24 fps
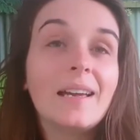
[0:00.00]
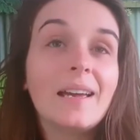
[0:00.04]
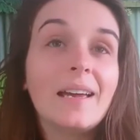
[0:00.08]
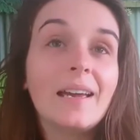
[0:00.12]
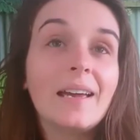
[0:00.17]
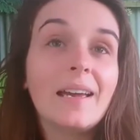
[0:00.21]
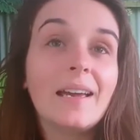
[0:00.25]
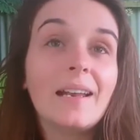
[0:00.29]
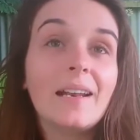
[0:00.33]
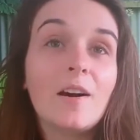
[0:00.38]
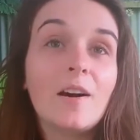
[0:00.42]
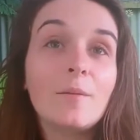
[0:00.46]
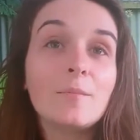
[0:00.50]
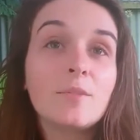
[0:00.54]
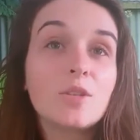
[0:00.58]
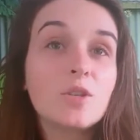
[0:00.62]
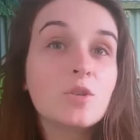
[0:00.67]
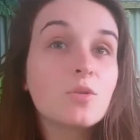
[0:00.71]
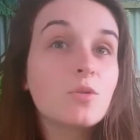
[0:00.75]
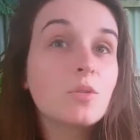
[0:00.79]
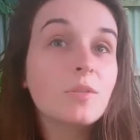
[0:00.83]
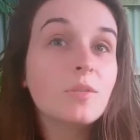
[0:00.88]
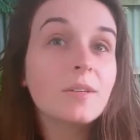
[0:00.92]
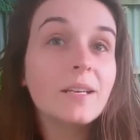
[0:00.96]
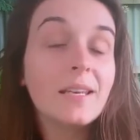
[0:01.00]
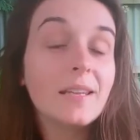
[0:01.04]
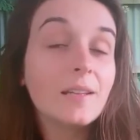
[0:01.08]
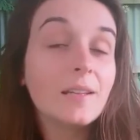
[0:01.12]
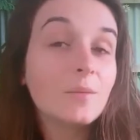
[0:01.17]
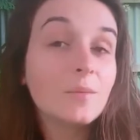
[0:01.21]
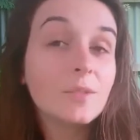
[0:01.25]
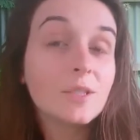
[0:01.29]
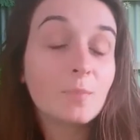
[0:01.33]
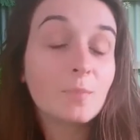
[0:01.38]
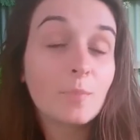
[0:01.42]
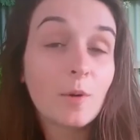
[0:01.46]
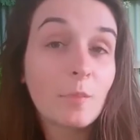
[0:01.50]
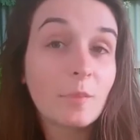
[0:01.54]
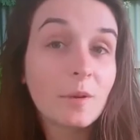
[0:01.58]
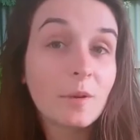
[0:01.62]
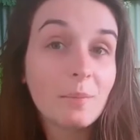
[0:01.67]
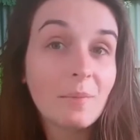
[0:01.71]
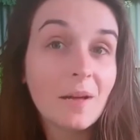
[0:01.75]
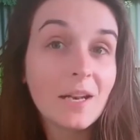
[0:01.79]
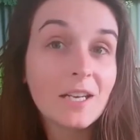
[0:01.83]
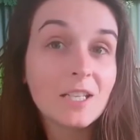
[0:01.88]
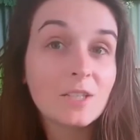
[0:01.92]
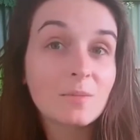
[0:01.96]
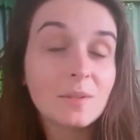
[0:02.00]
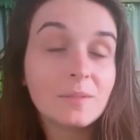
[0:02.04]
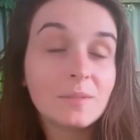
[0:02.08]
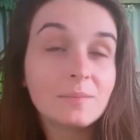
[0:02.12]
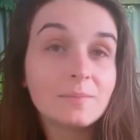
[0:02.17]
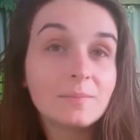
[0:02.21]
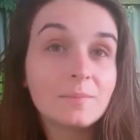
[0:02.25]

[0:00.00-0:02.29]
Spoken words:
and I'm sure neither was the property management,